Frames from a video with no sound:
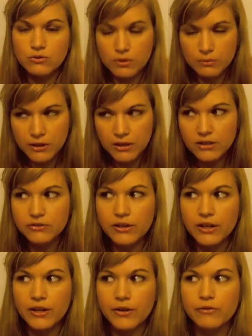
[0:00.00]

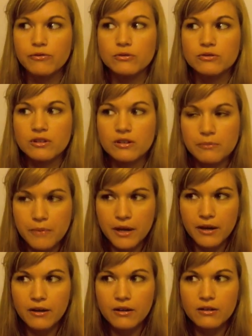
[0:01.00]
madre, votre
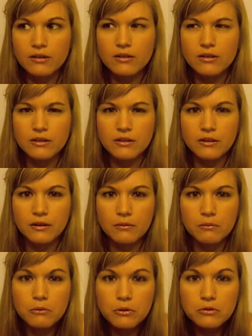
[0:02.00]
mère, ihre
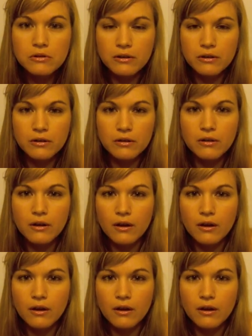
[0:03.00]
Mutter,